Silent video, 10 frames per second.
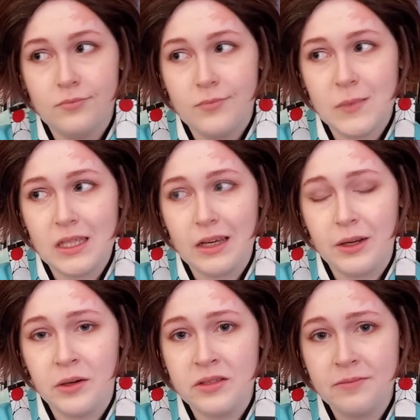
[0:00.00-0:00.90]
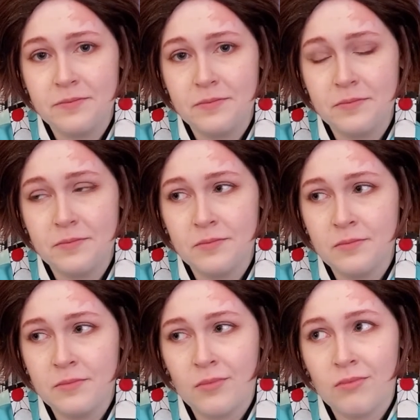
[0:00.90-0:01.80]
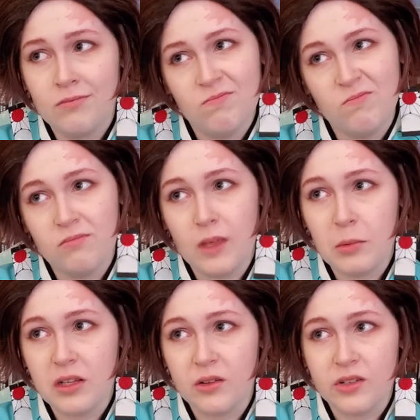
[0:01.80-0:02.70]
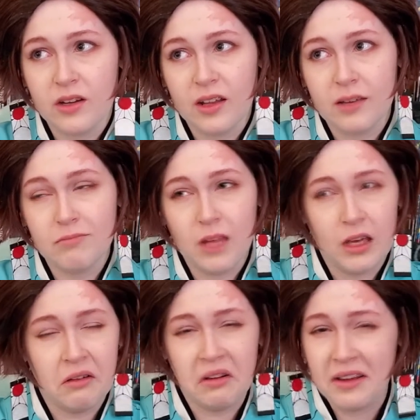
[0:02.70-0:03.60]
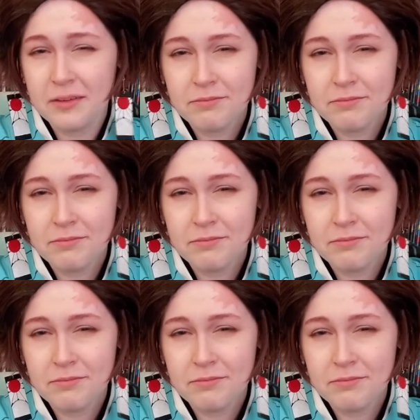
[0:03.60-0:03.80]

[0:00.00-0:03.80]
10 years, maybe closer to like 8 or 9.